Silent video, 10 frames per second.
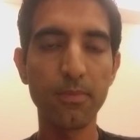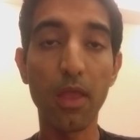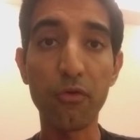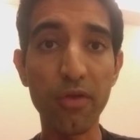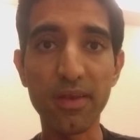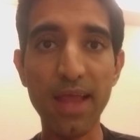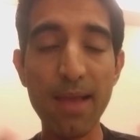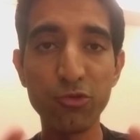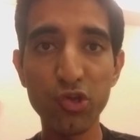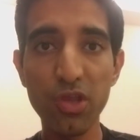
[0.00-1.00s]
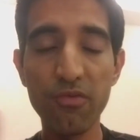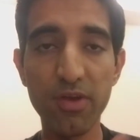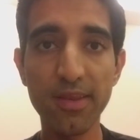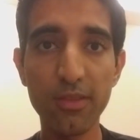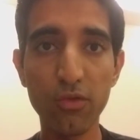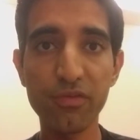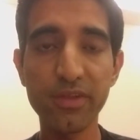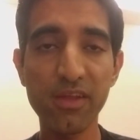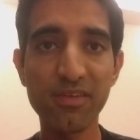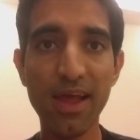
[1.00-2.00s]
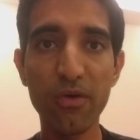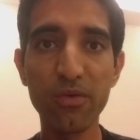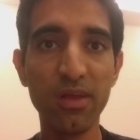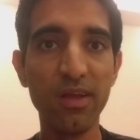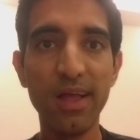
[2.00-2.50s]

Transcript: Great. I'm sure you've written those things down.